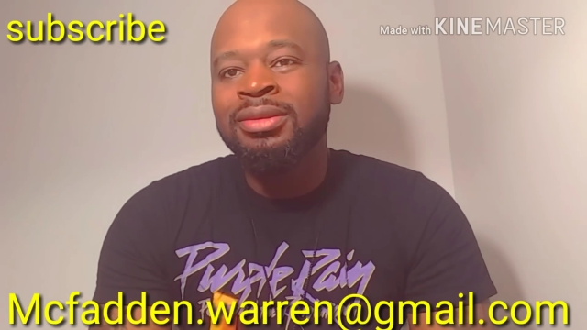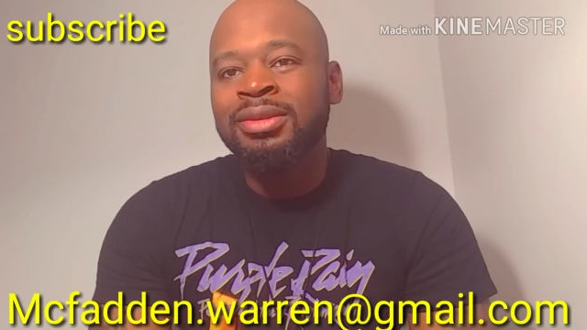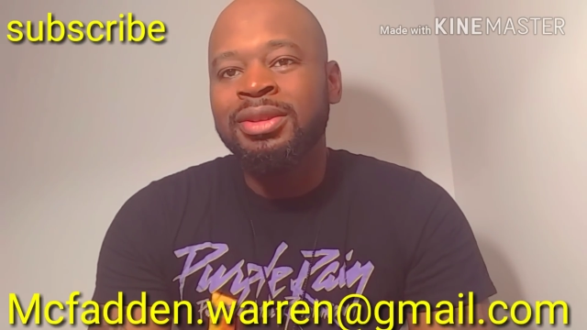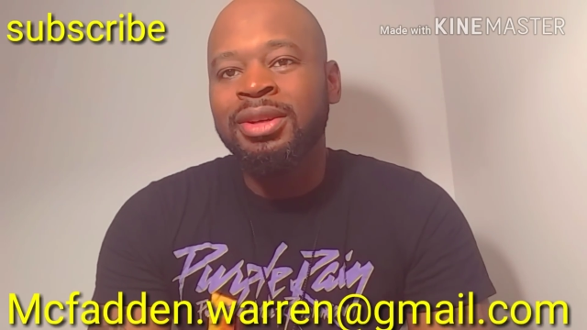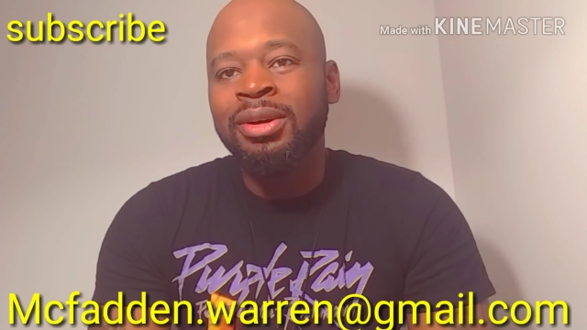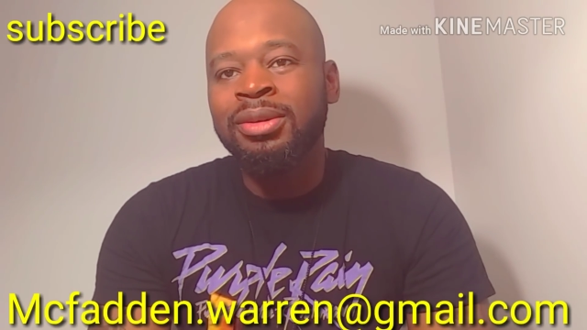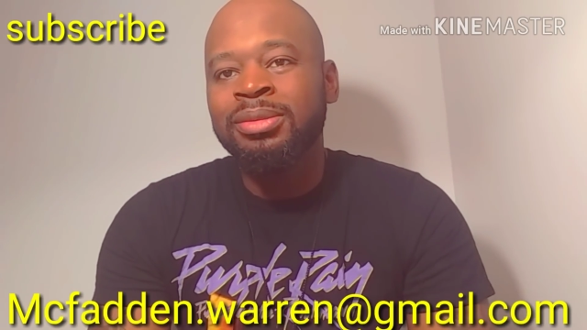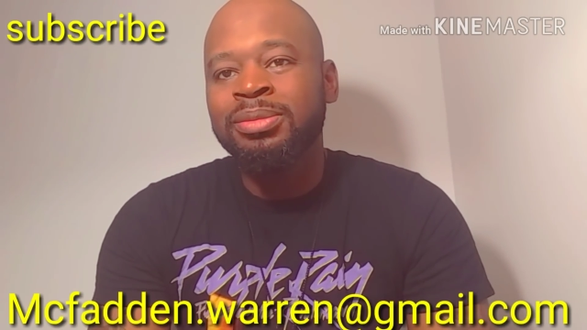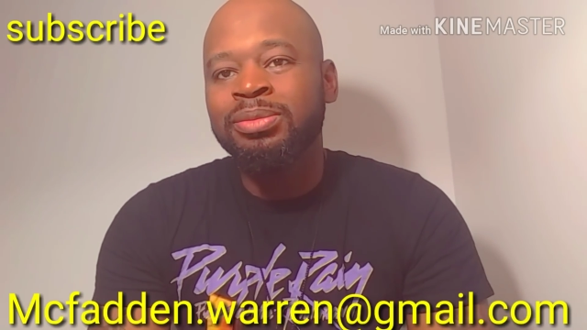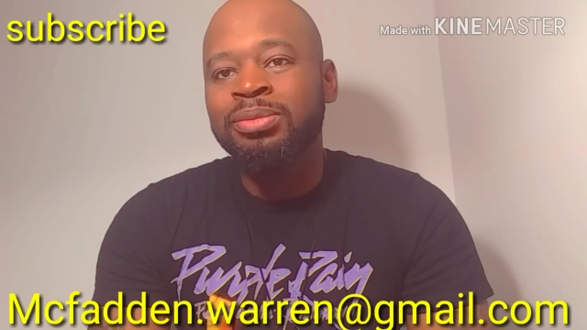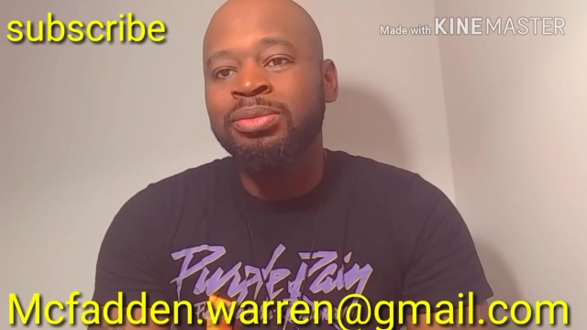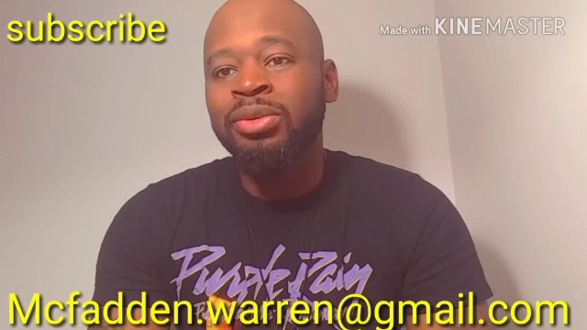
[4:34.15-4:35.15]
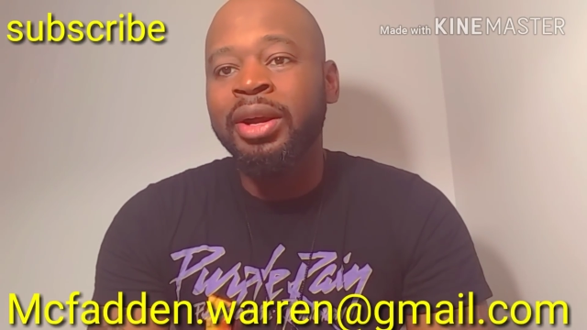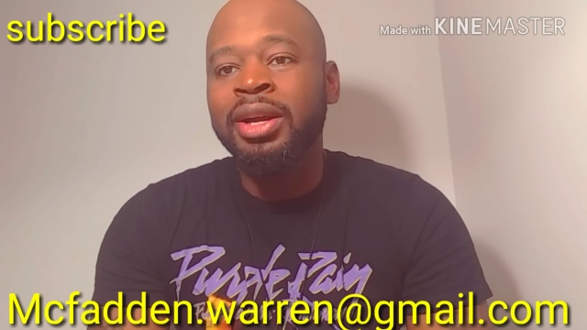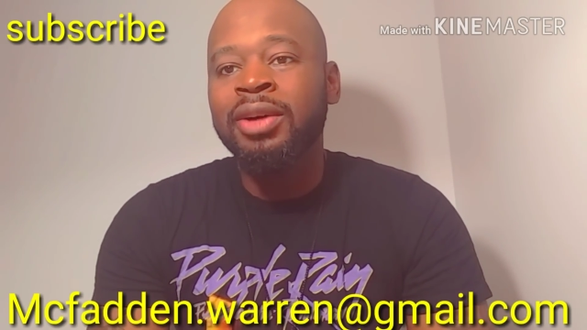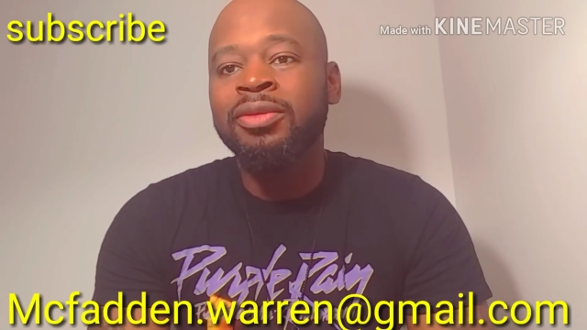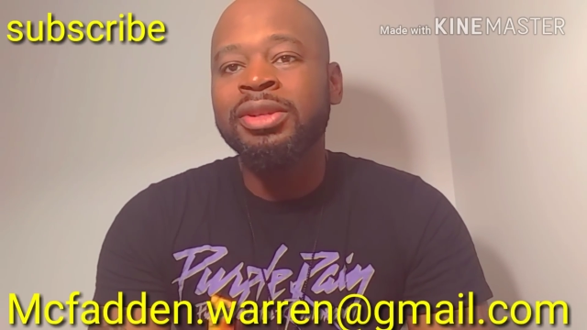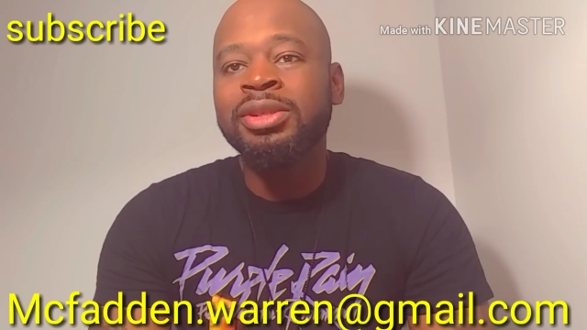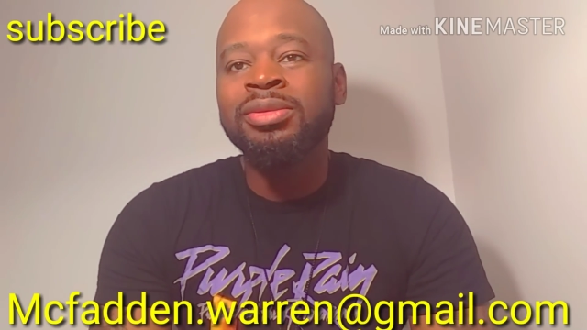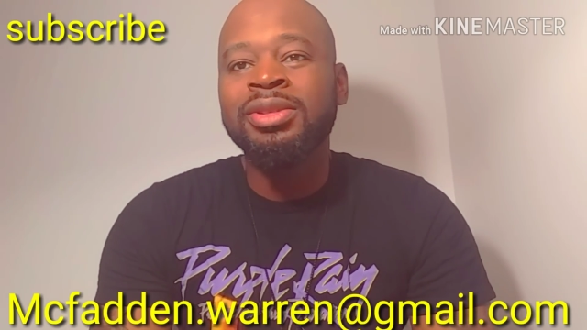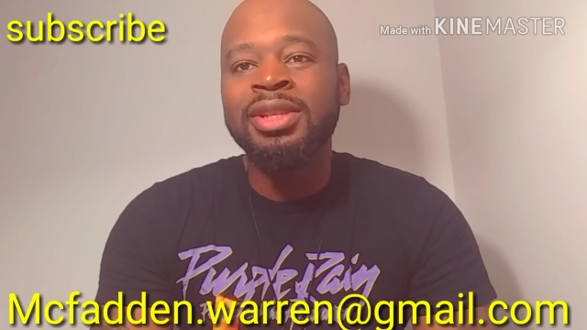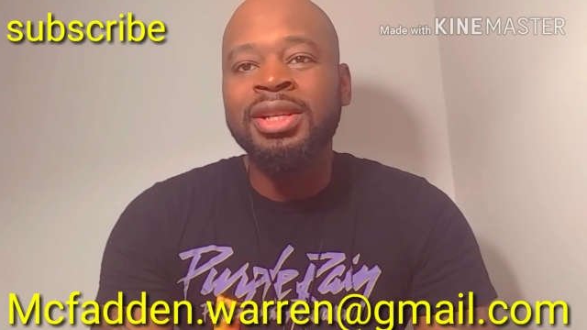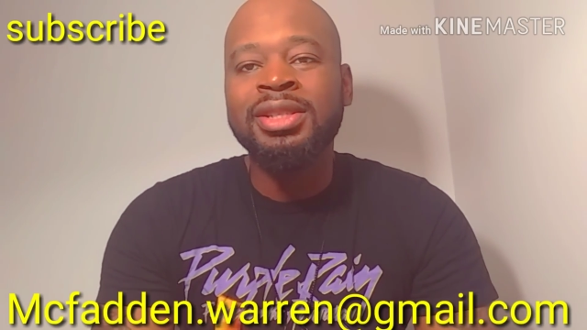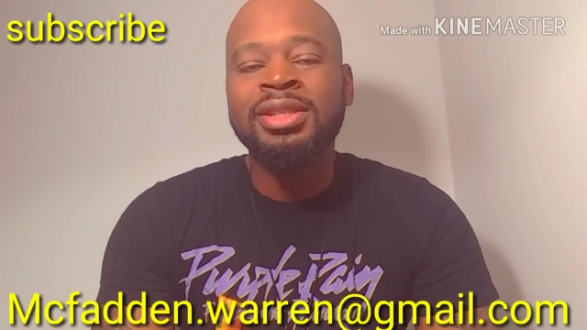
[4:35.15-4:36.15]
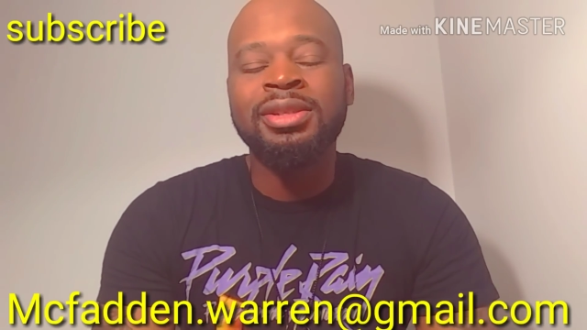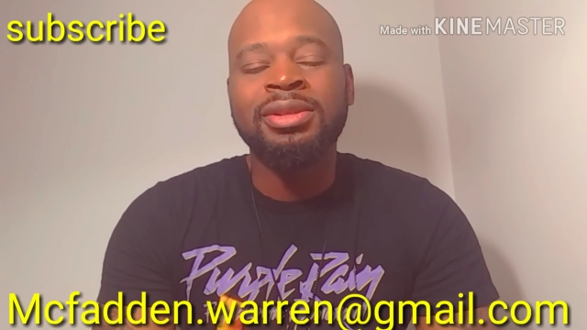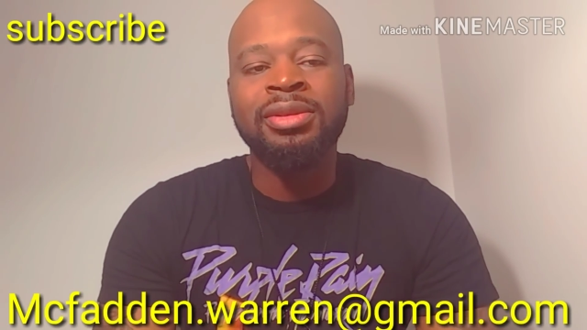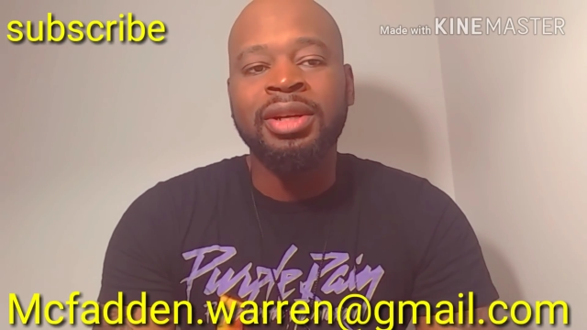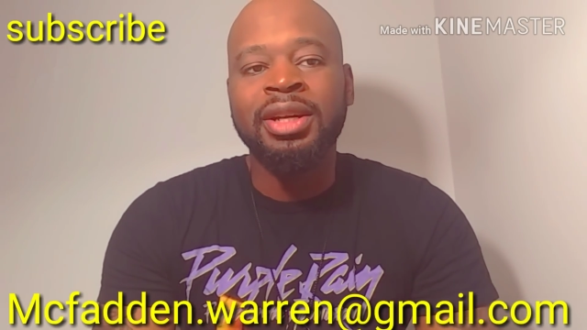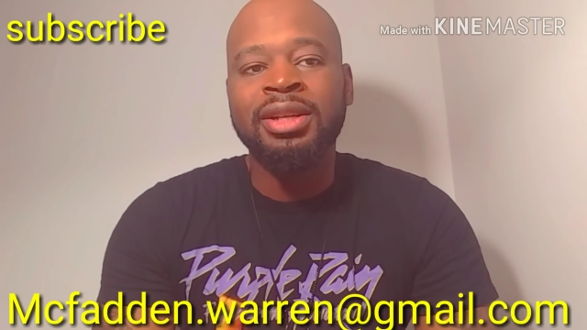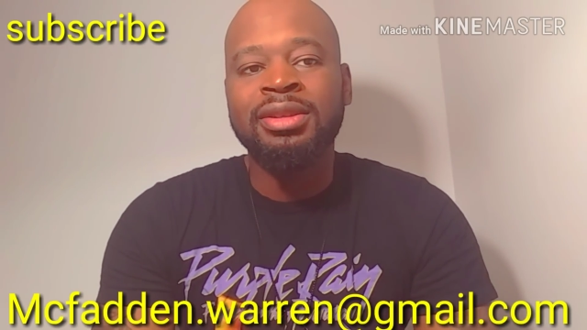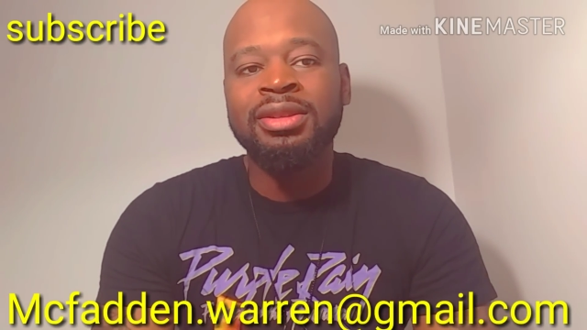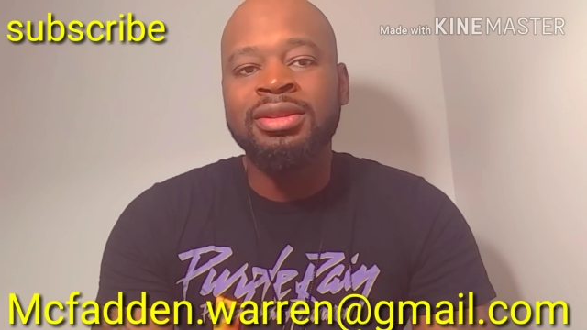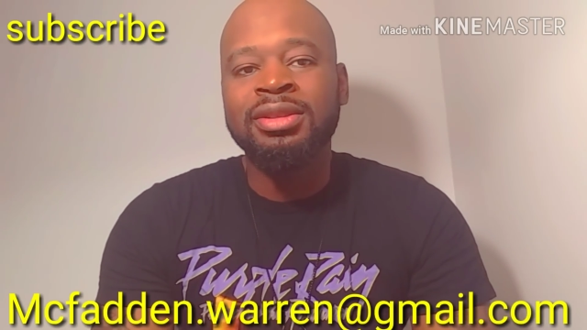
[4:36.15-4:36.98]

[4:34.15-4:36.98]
know break up with you just to do that.